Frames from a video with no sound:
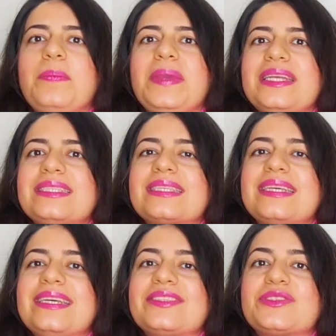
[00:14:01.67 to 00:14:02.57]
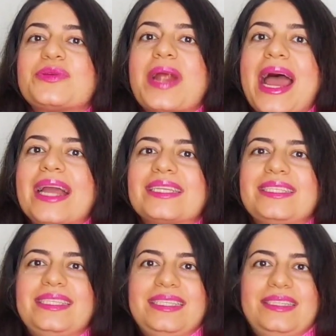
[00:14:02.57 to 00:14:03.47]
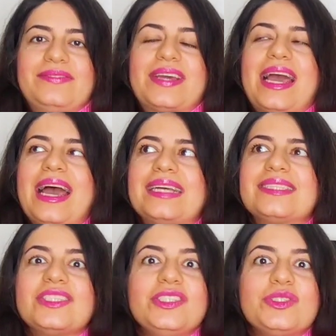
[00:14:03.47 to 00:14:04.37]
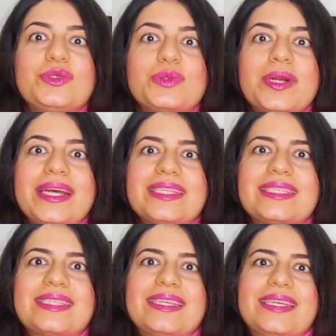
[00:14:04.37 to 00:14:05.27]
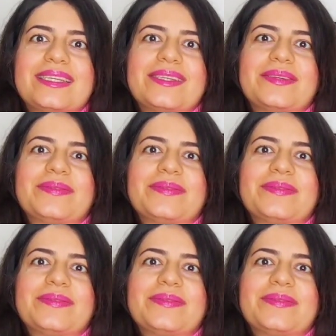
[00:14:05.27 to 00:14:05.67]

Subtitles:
means attractive and interesting.